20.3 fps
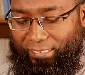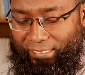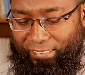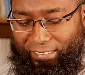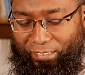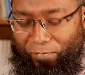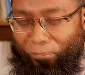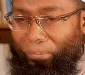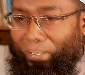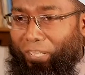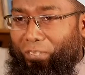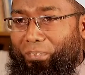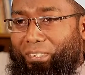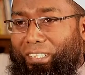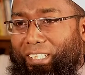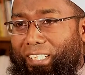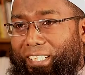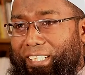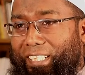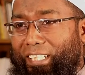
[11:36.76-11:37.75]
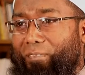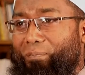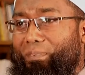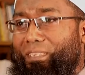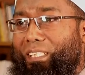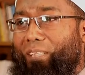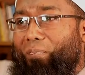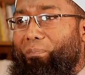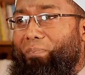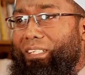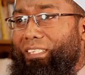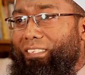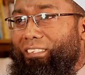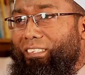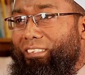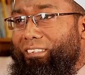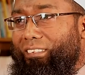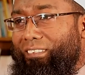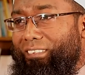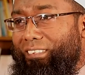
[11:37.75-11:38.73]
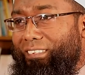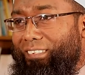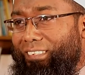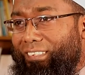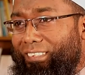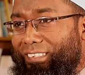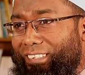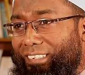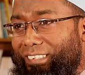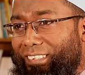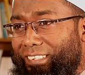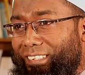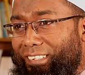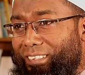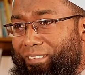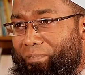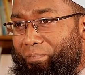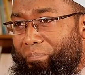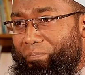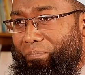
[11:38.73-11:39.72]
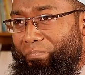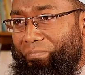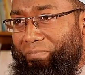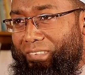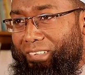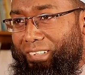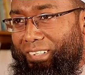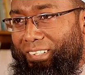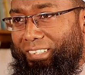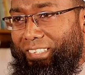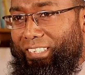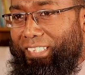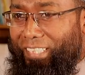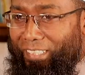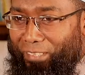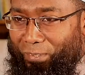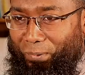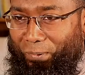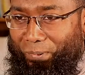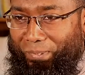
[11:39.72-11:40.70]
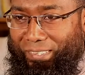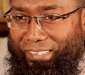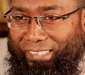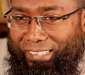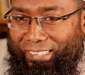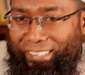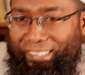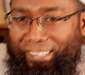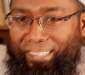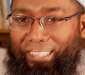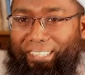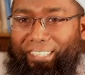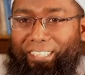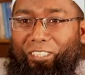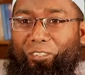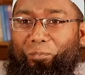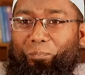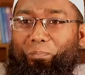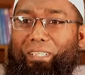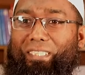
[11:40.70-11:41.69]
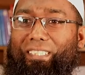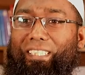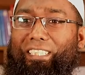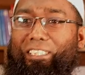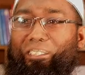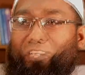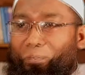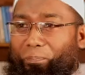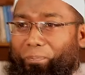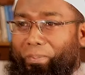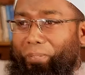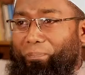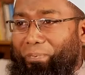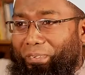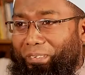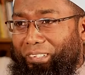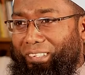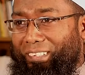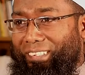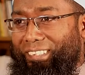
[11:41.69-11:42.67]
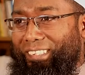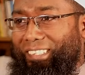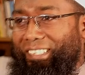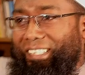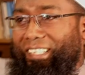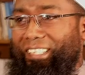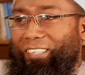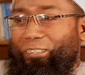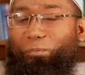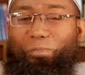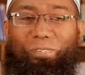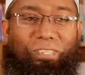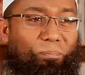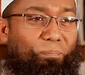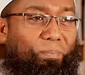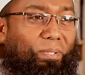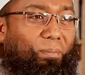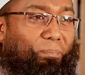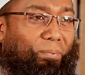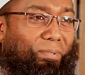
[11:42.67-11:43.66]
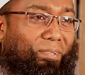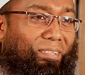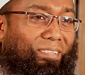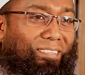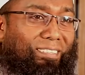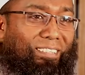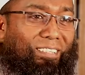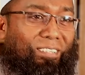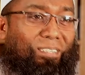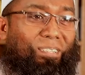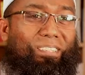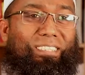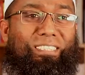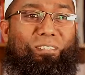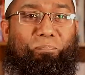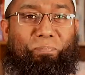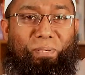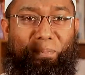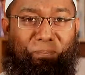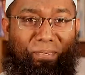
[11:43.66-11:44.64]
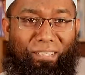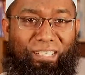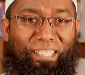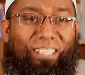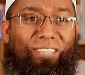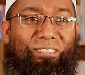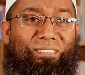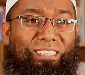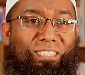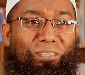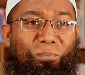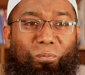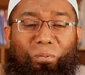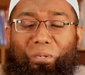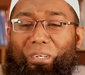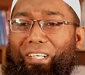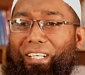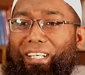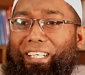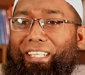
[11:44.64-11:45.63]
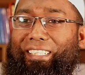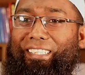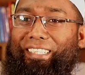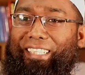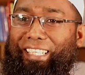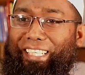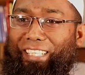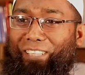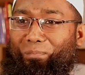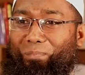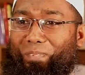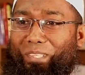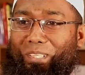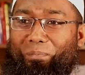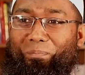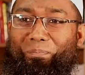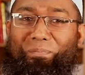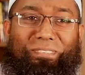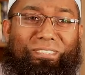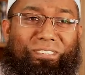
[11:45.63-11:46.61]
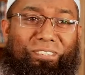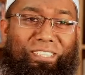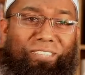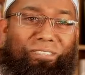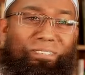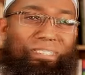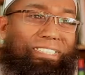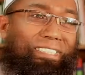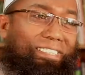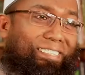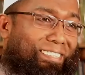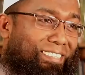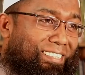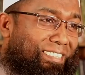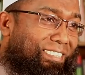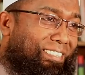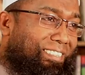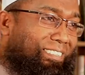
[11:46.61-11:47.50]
The founder himself doesn't use, but the you people, we people, or the people around the world he involved to use it.